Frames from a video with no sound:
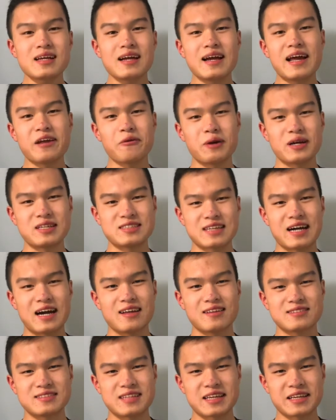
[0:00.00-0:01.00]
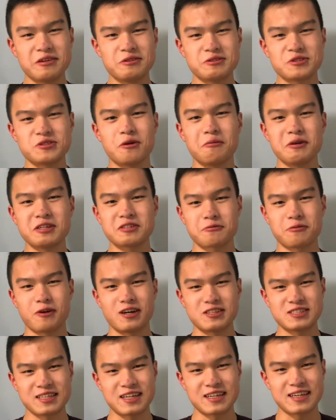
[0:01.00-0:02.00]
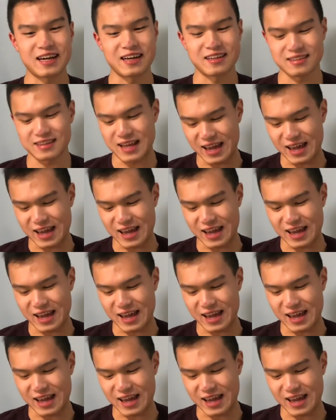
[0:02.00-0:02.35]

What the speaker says: Anyways, guys, thank you so much for watching again,